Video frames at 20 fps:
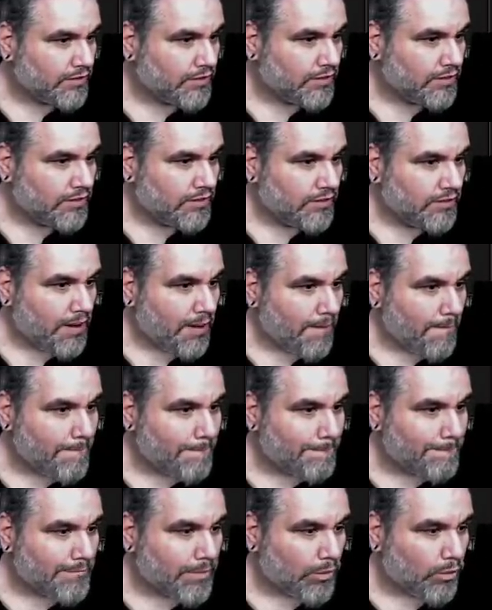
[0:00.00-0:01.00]
what it was.
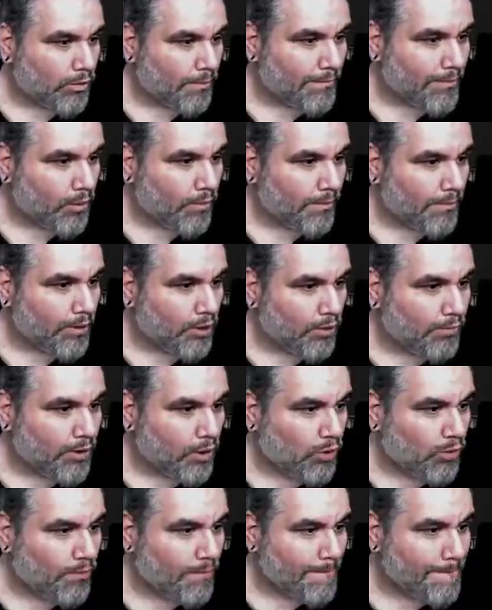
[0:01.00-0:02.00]
Boom, boom, boom,
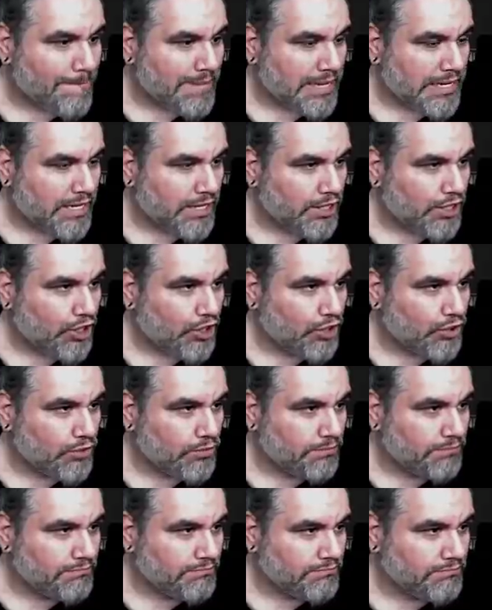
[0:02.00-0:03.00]
boom,
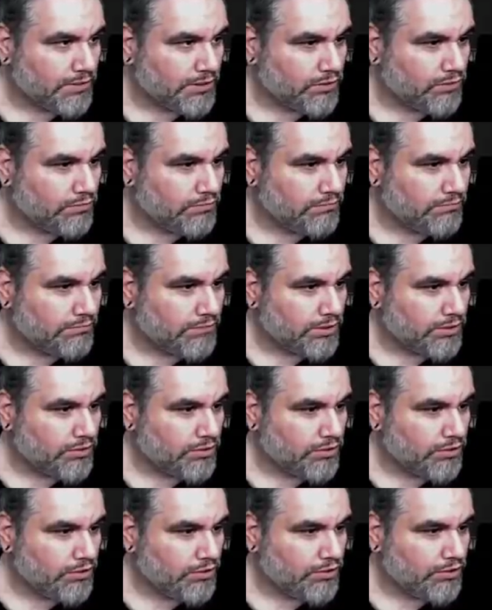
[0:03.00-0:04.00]
ba-da-dum, boom,
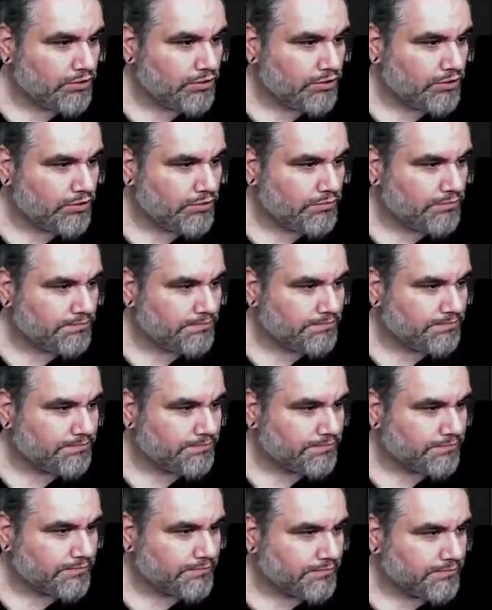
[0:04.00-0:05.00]
ba-da-dum.
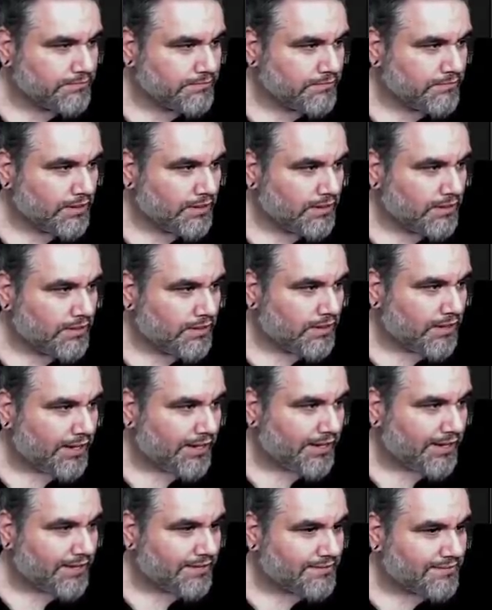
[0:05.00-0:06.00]

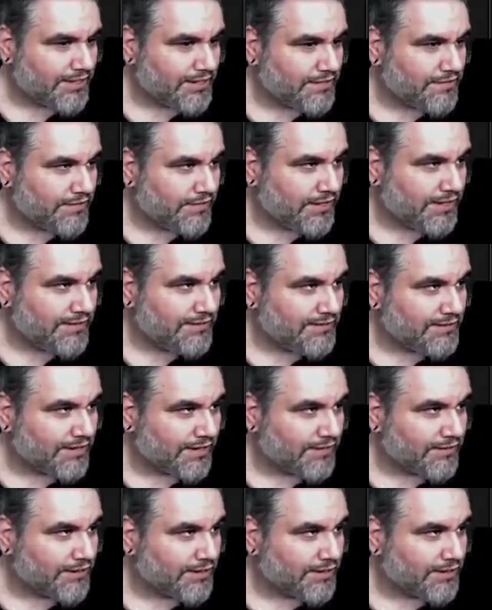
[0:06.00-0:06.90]
I guess that's fine. I